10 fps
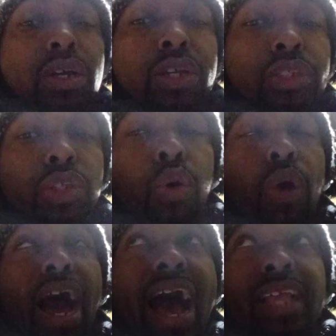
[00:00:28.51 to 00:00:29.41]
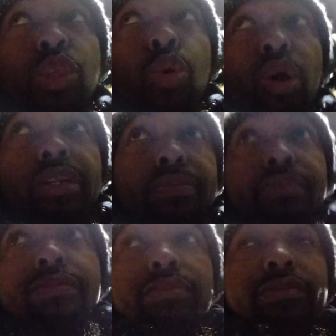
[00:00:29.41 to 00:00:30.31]
So I thought,
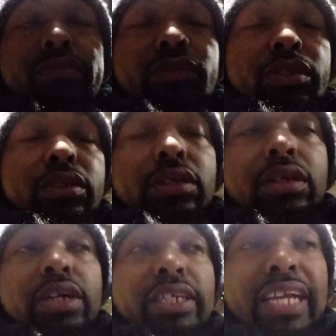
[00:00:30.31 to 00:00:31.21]
because